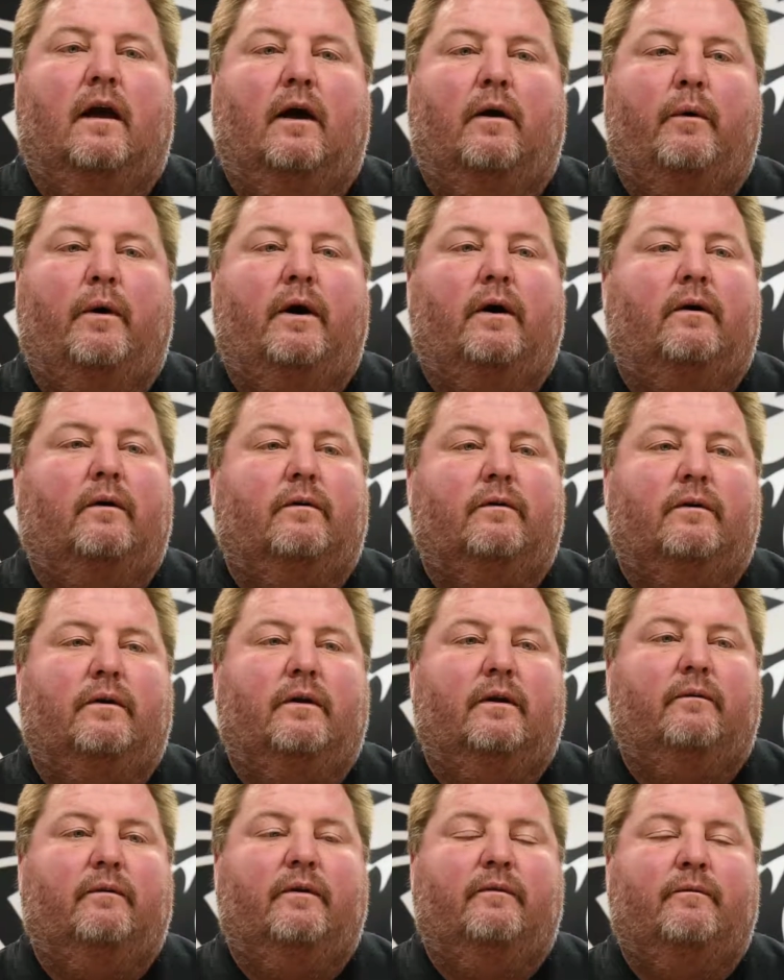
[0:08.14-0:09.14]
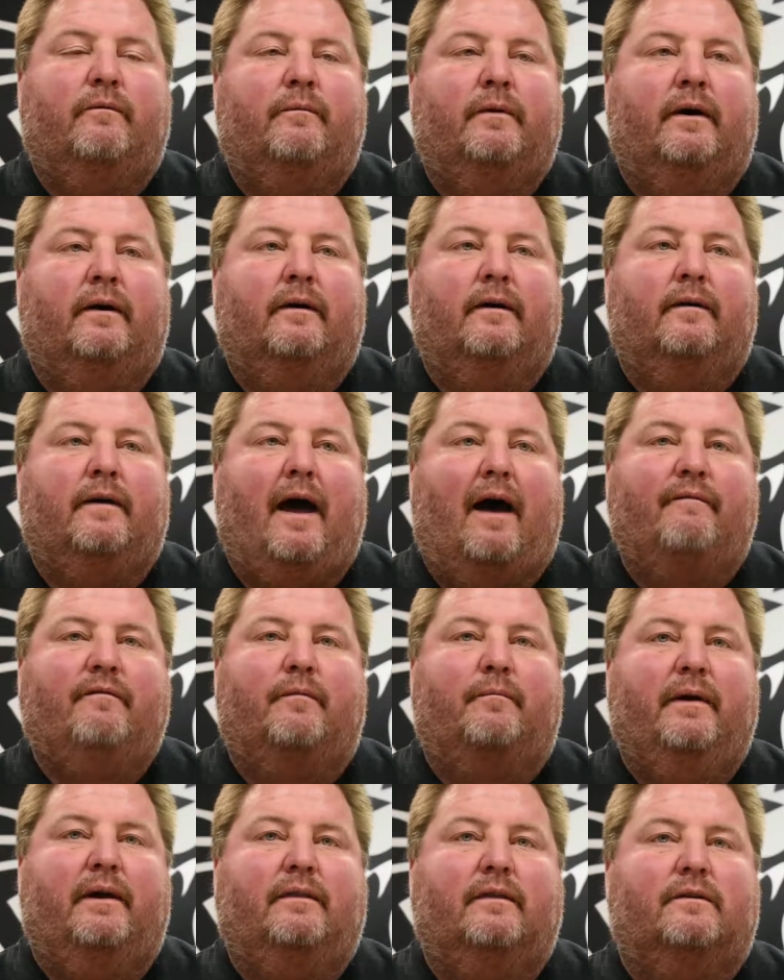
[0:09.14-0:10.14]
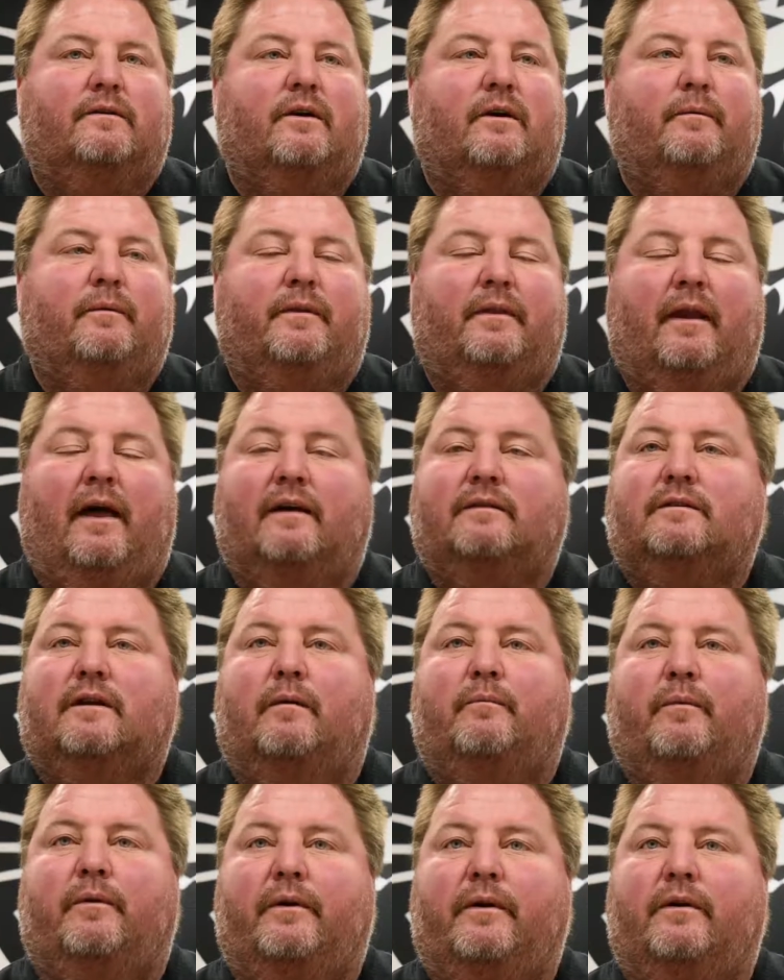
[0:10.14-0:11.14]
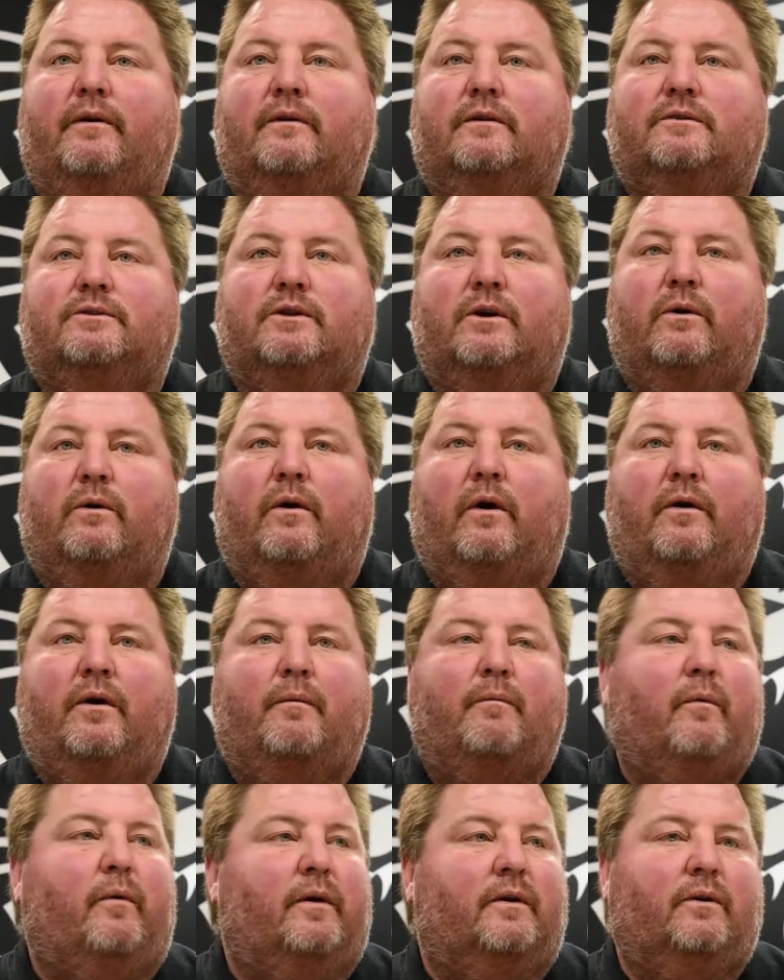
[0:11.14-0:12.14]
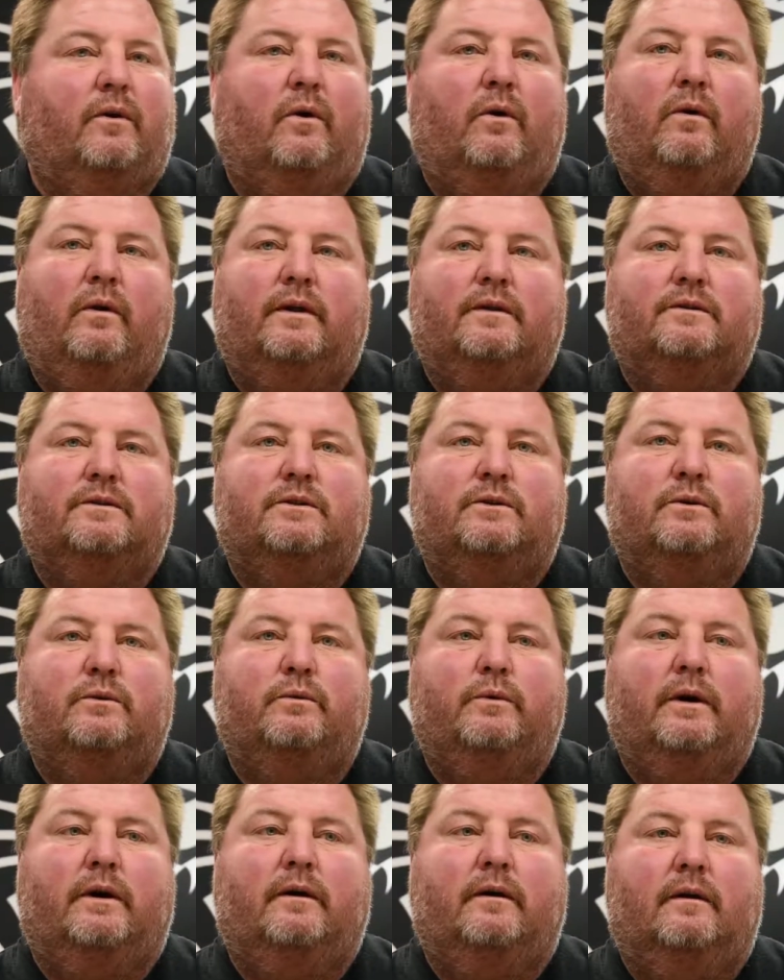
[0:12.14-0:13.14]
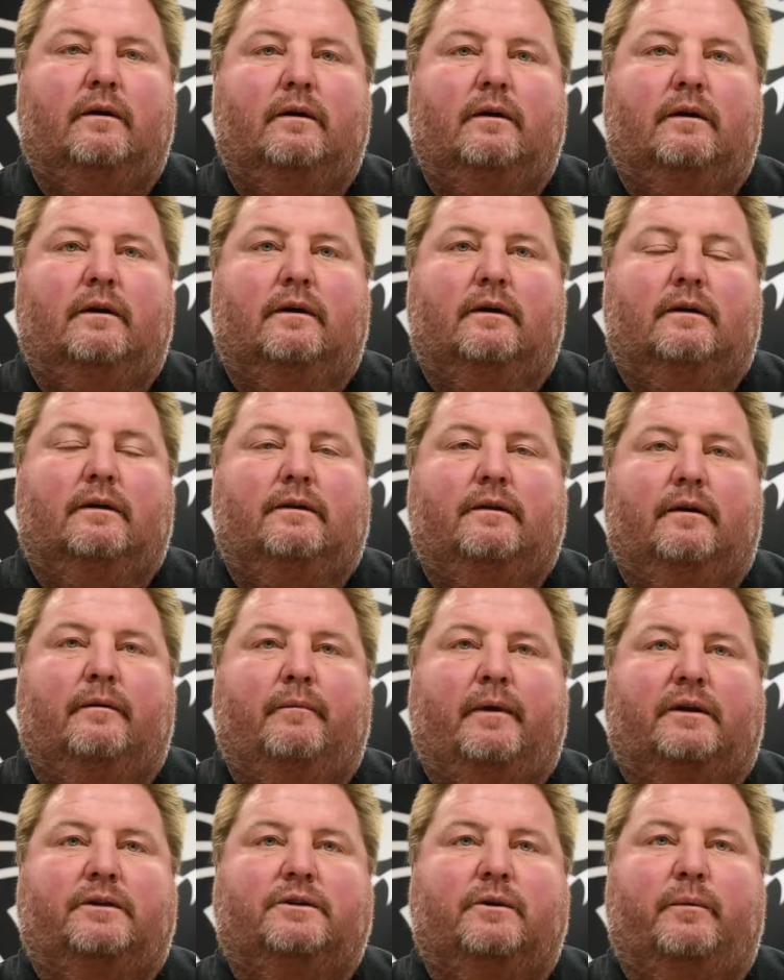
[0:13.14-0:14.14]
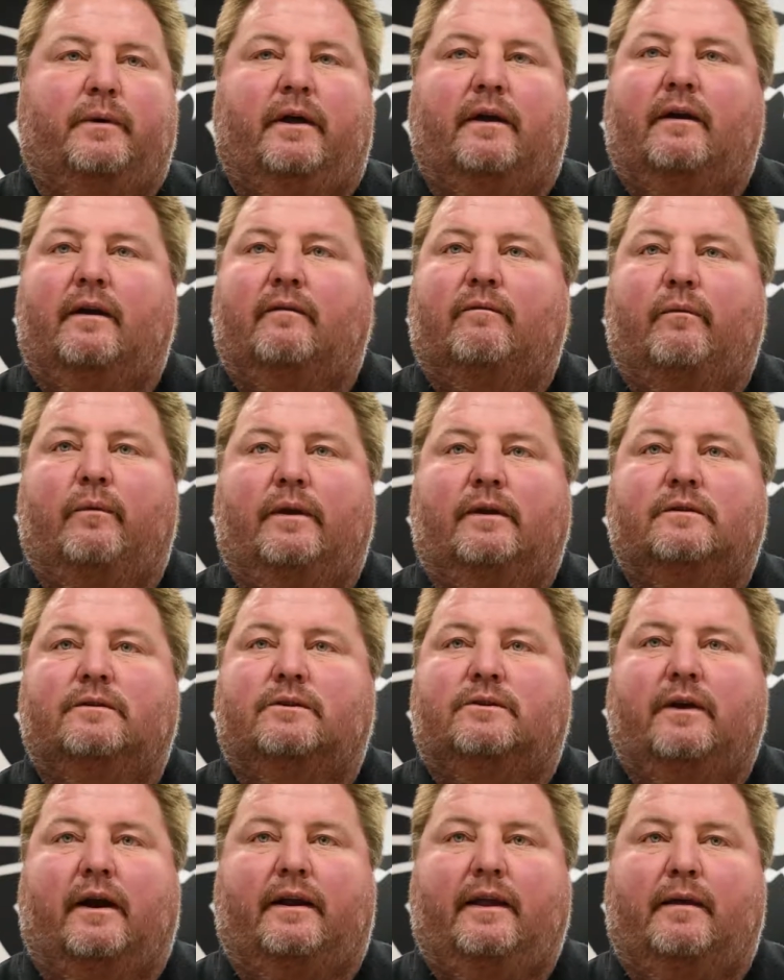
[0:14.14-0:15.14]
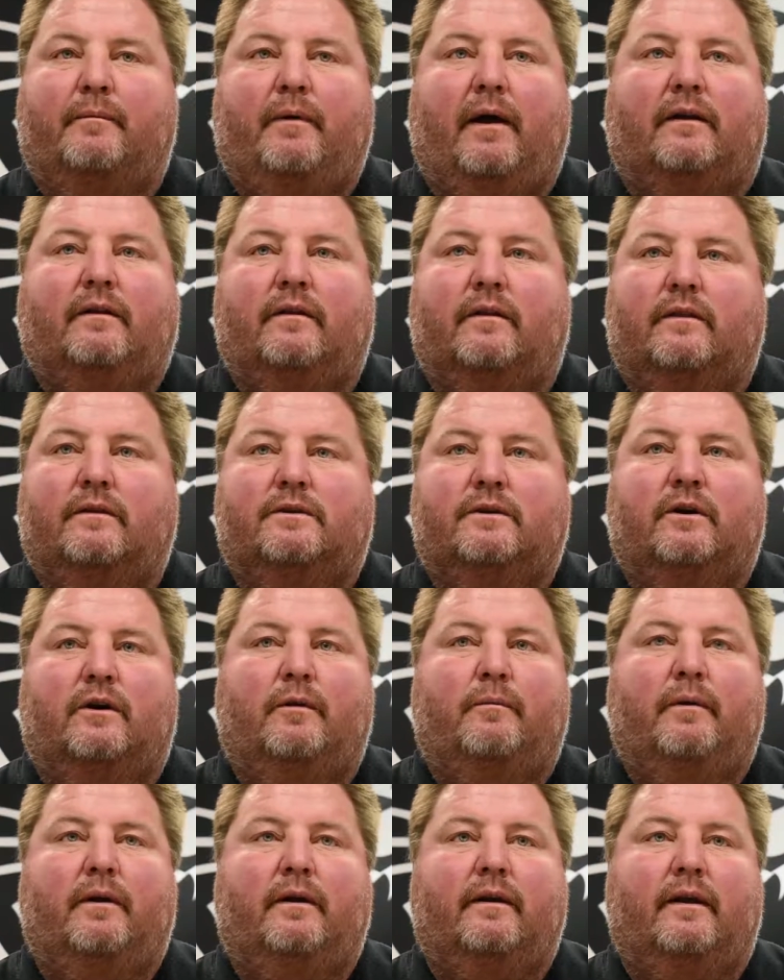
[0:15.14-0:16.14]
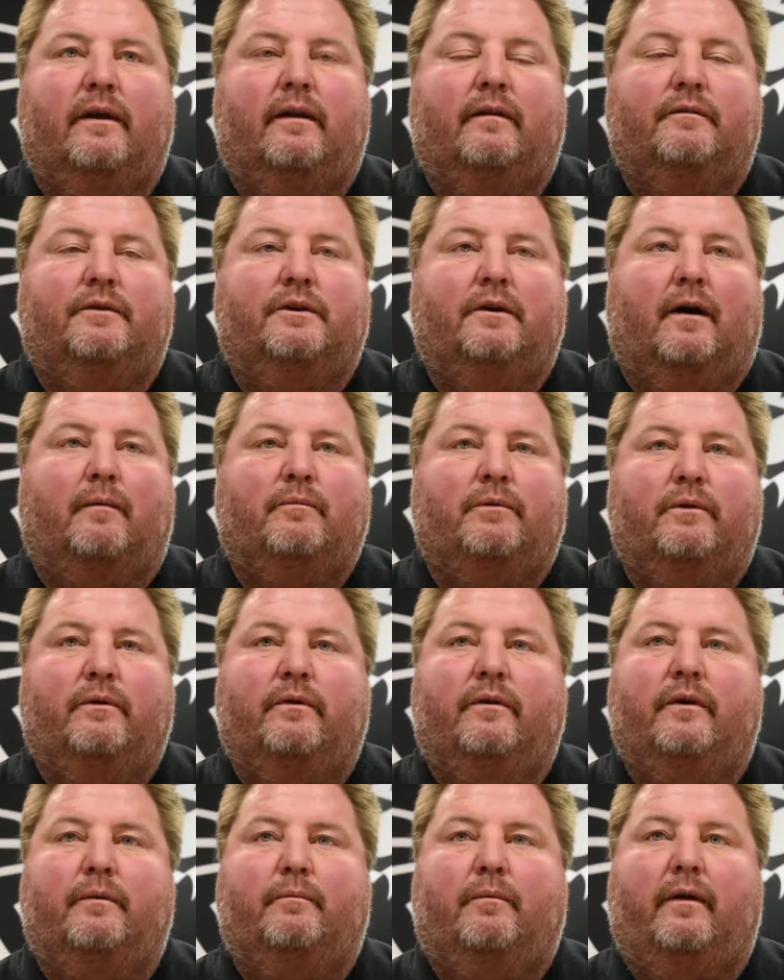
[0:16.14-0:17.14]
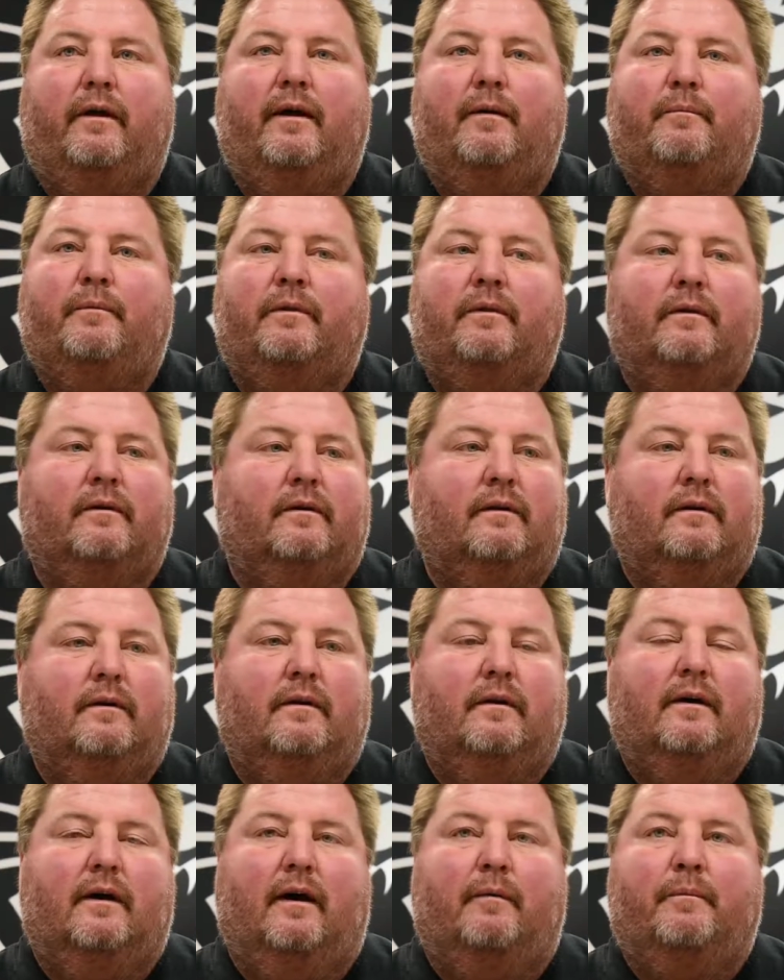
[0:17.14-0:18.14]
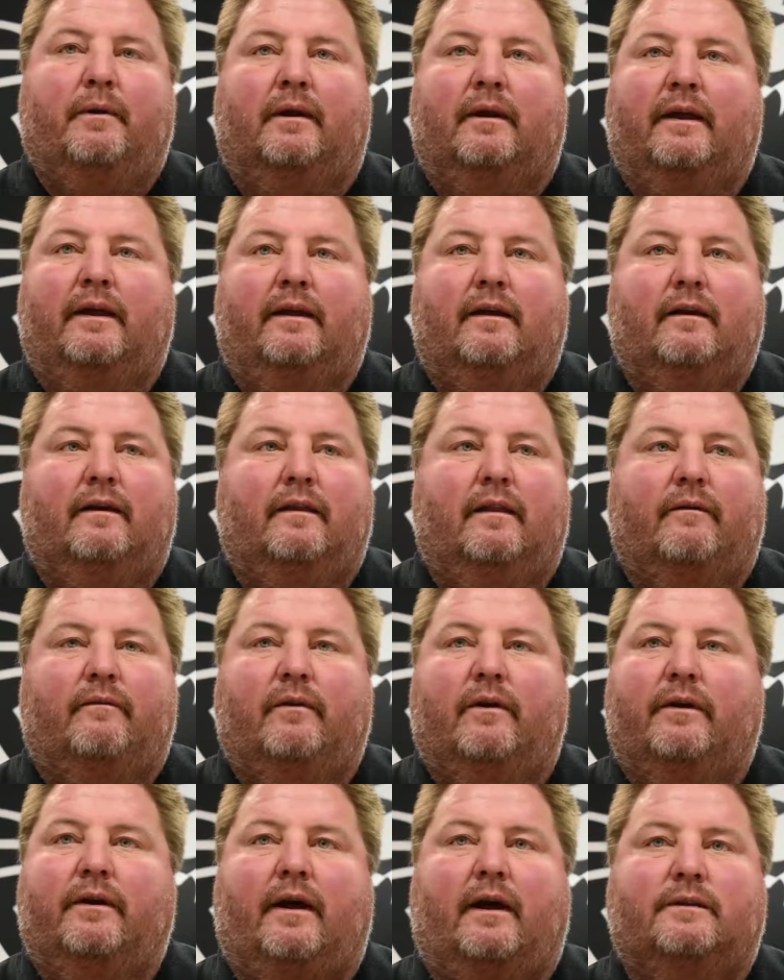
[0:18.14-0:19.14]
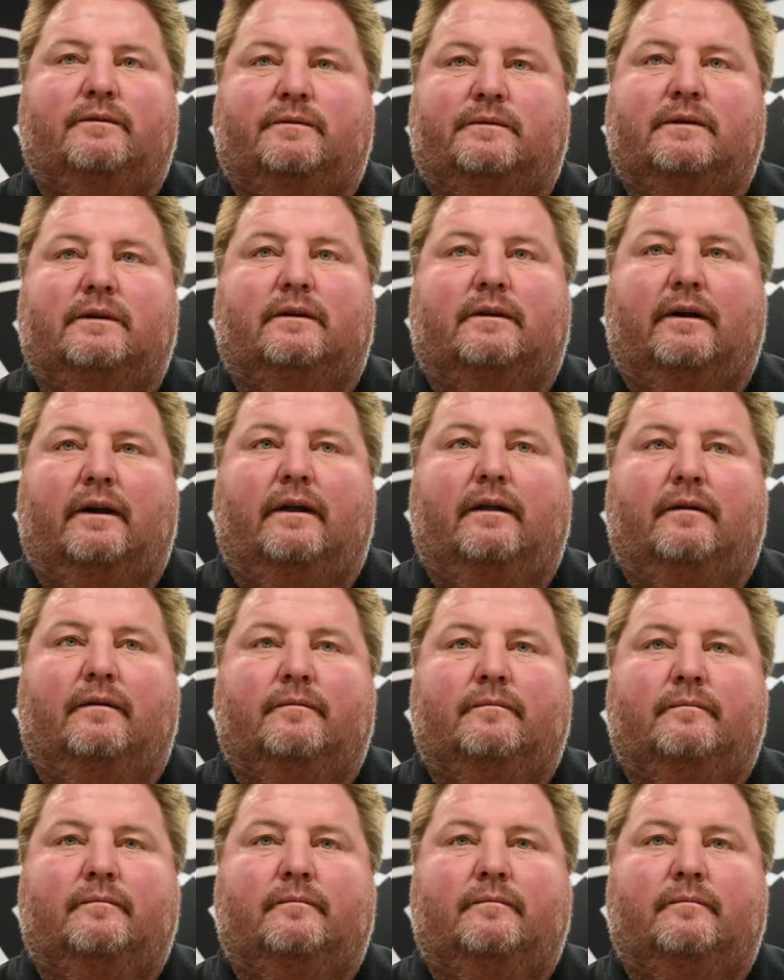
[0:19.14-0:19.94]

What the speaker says: Well, you know, we haven't made the tournament the last couple of years, so our number one goal is to make sure we get enough wins to try to get back to the tournament and get an opportunity to play up in Lincoln in that really nice facility.